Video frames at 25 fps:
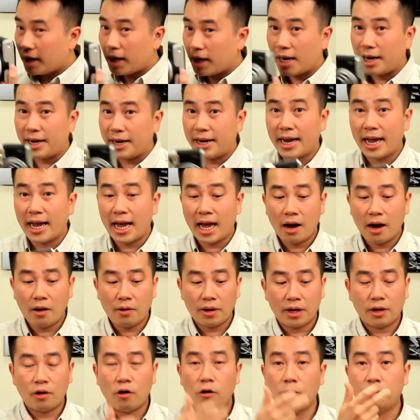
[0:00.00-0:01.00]
And now
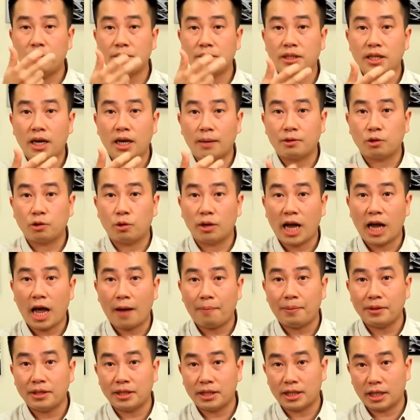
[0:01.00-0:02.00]
it opens up. So what
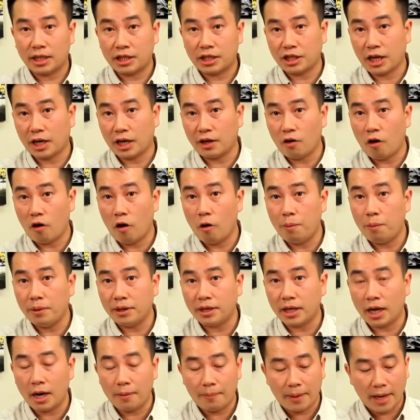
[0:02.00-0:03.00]
happens is the shutter opened
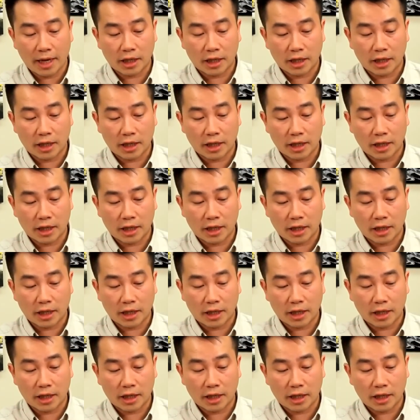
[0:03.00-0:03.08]
up,